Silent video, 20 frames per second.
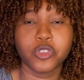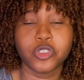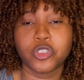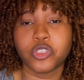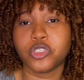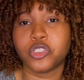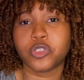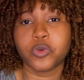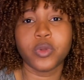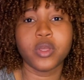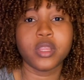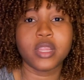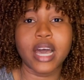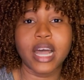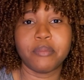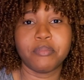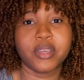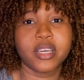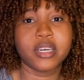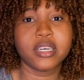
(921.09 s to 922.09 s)
just doing
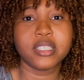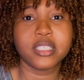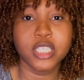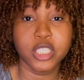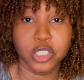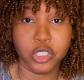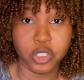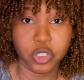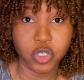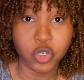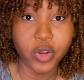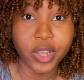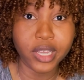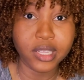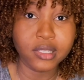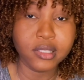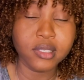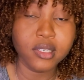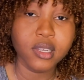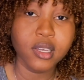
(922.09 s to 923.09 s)
that because it's a
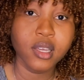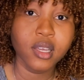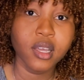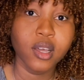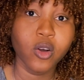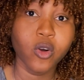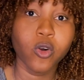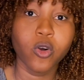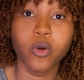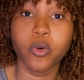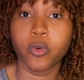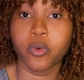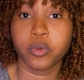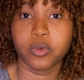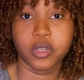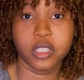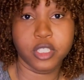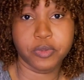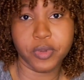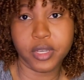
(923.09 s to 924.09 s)
trend, or
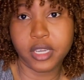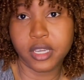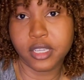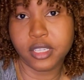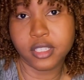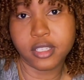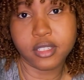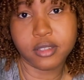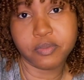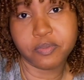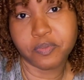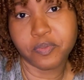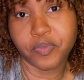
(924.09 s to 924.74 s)
it's because